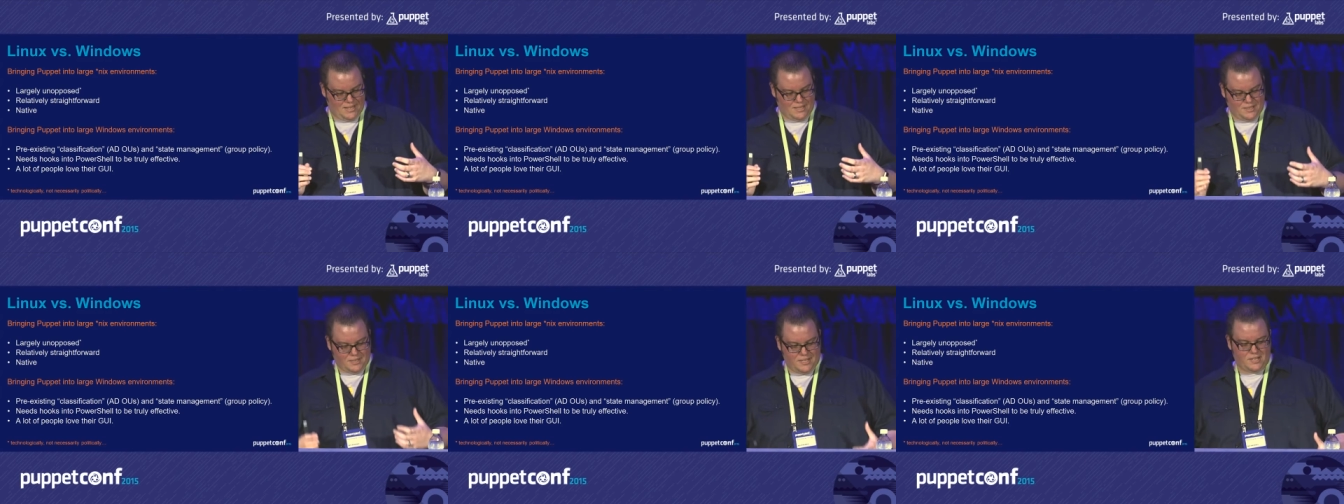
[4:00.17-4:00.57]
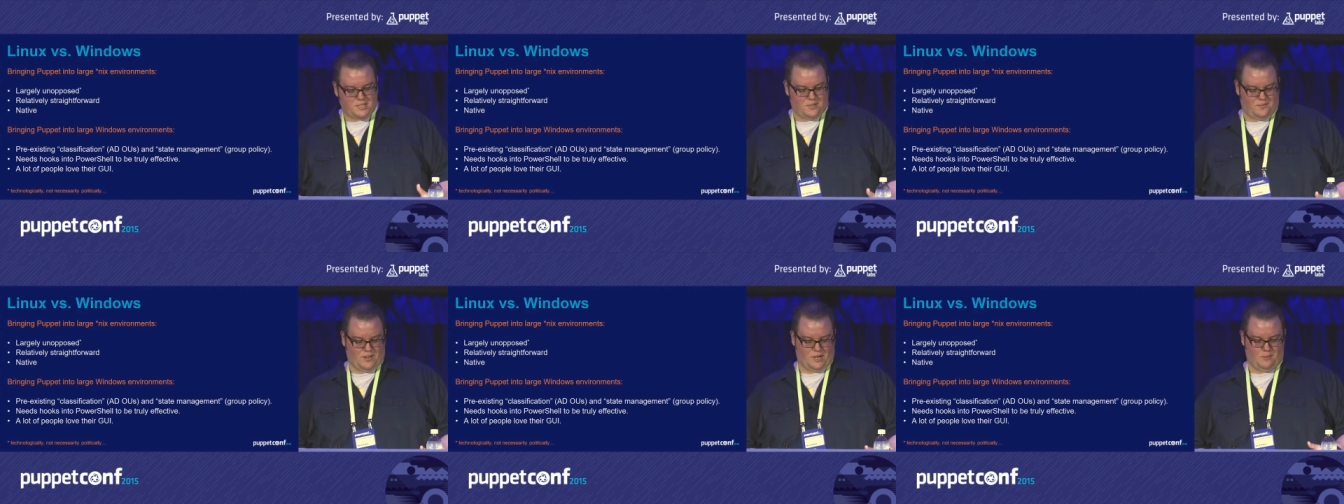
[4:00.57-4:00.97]
in the
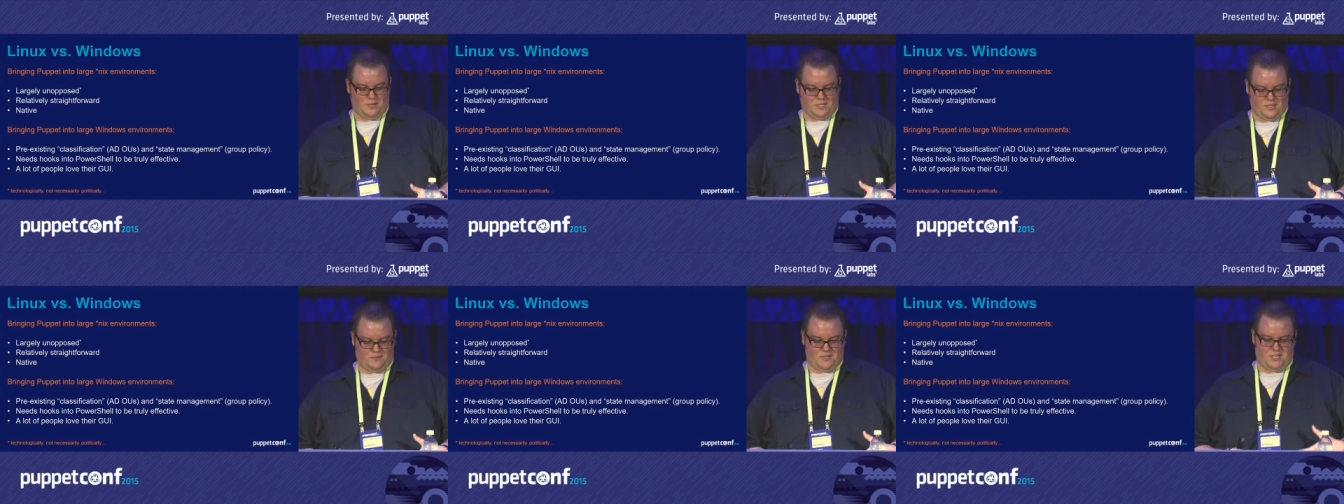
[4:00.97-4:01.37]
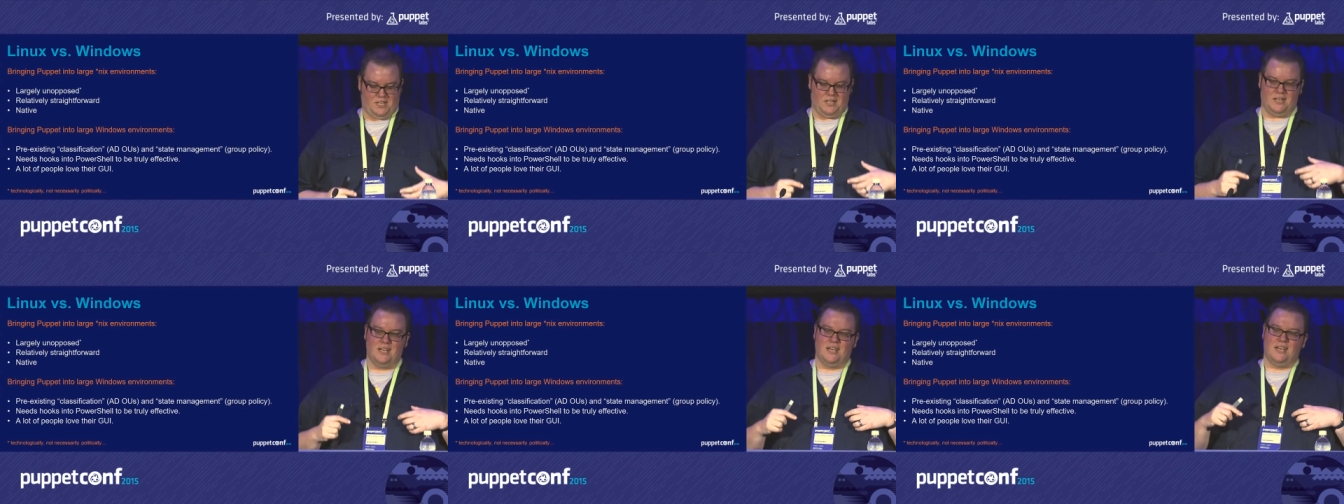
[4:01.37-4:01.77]
Linux environments I've
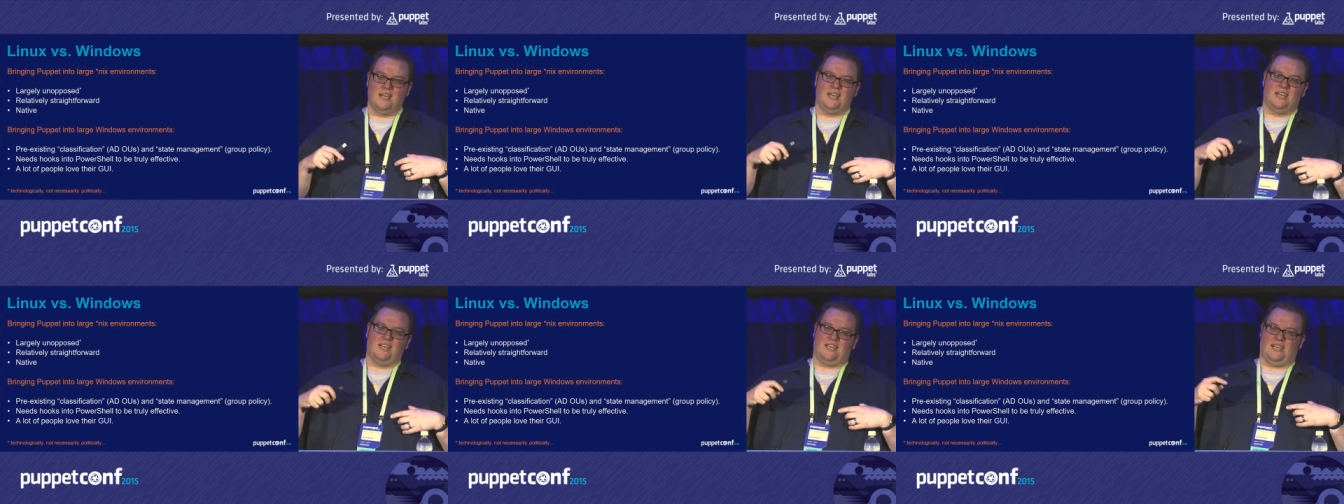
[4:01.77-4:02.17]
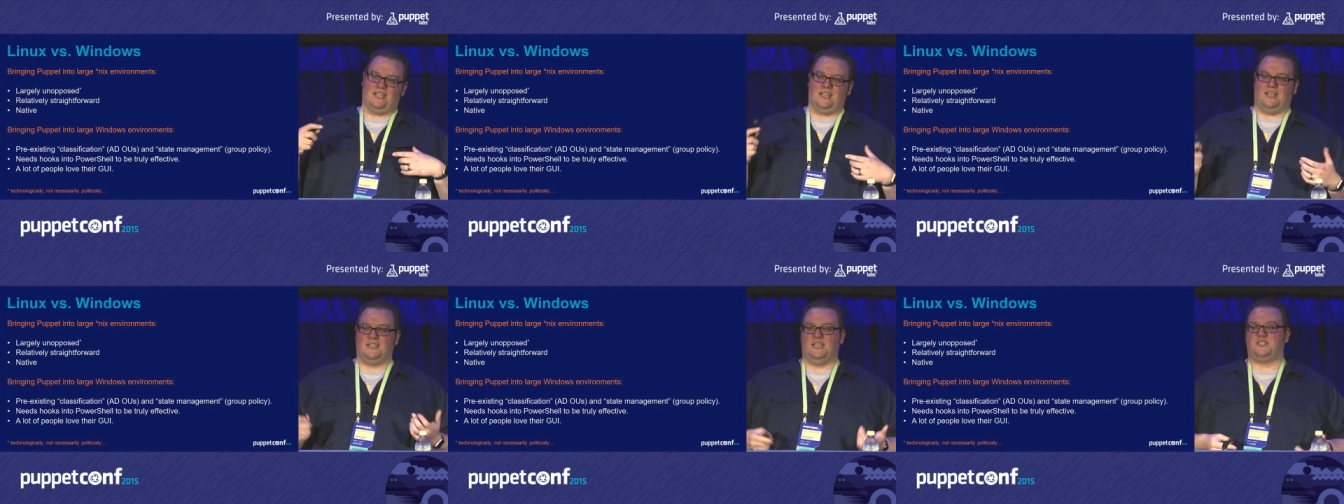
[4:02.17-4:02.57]
seen,
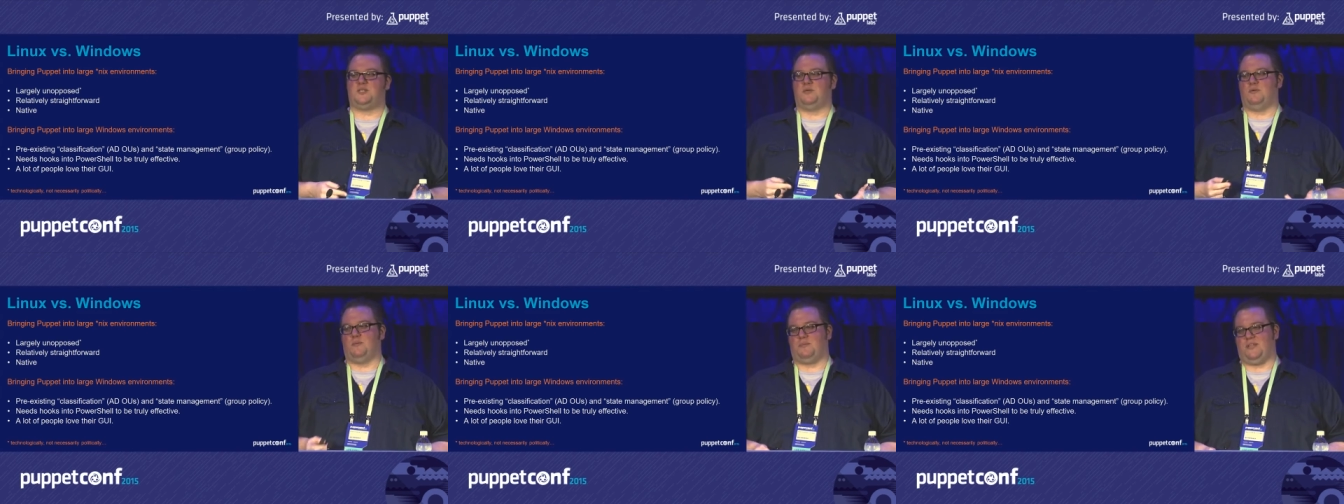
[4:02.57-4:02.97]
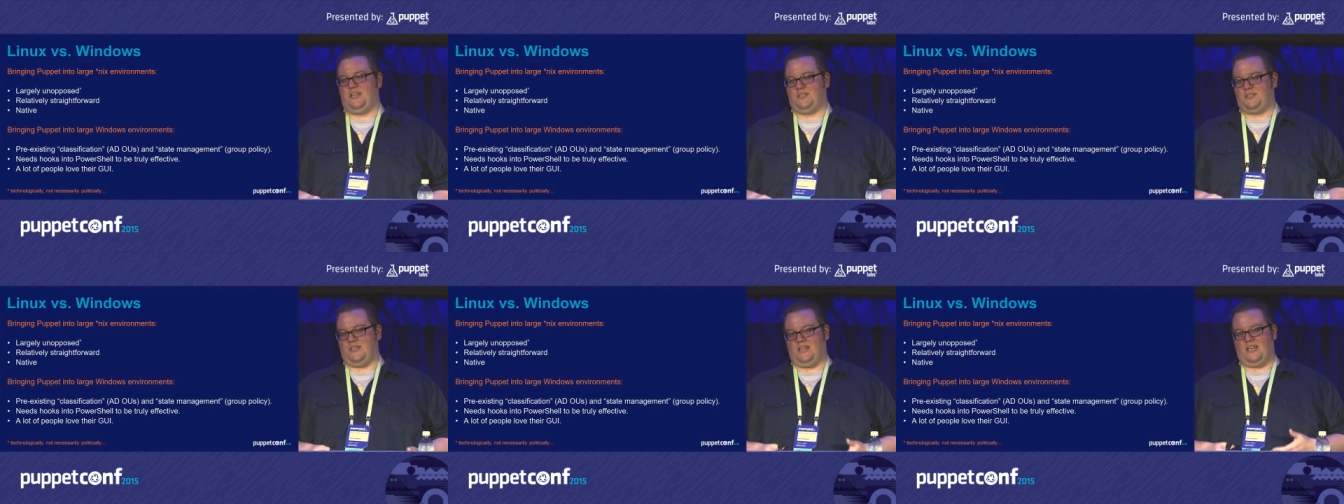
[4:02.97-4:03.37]
unless you're
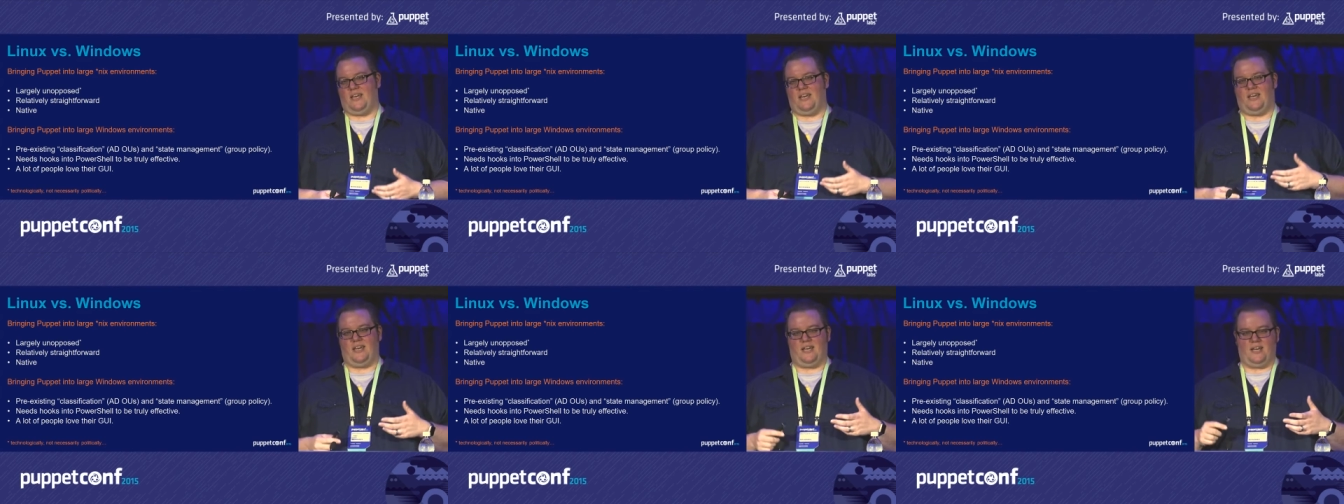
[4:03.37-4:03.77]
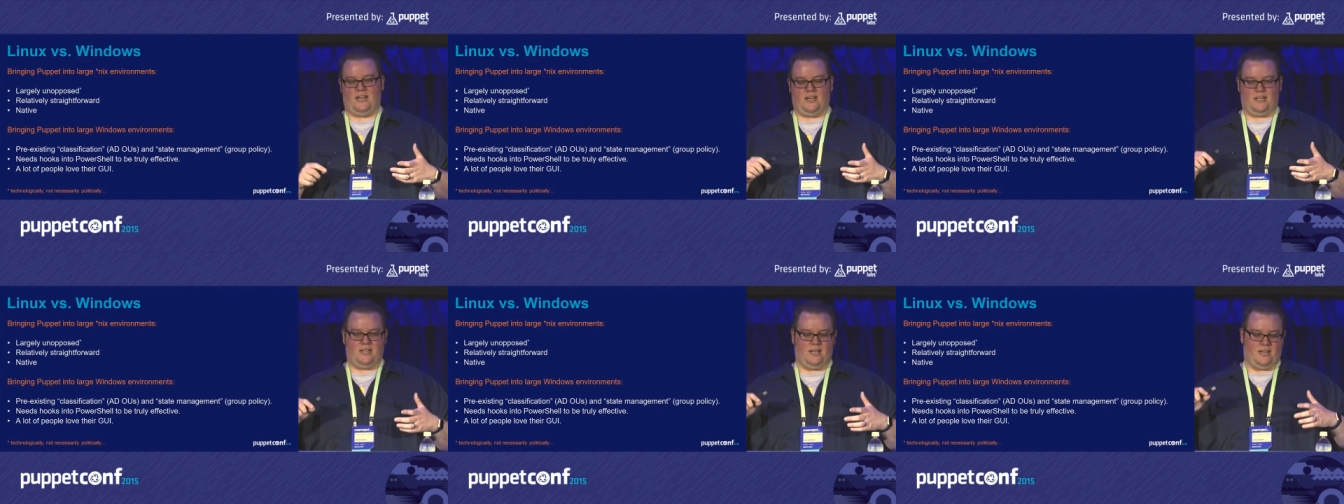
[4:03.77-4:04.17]
replacing a uh,
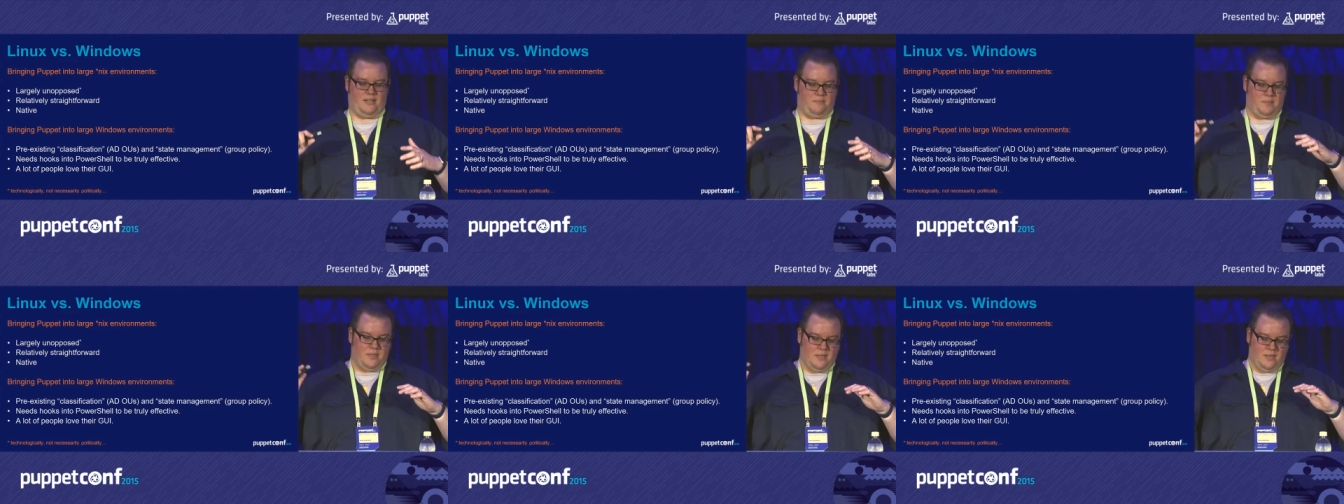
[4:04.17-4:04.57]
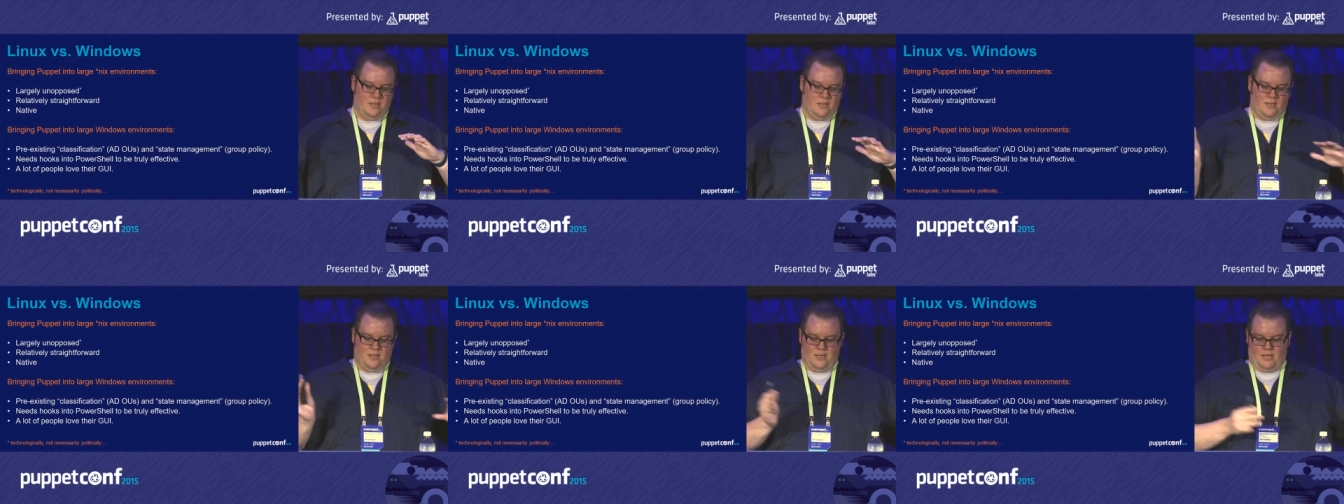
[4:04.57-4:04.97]
uh,
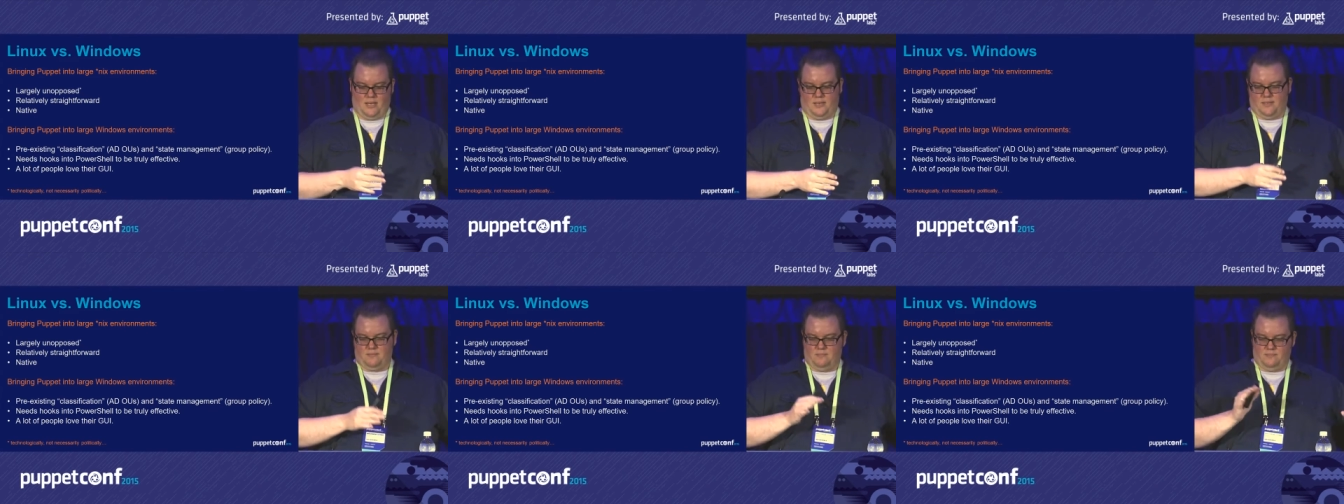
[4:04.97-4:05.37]
uh,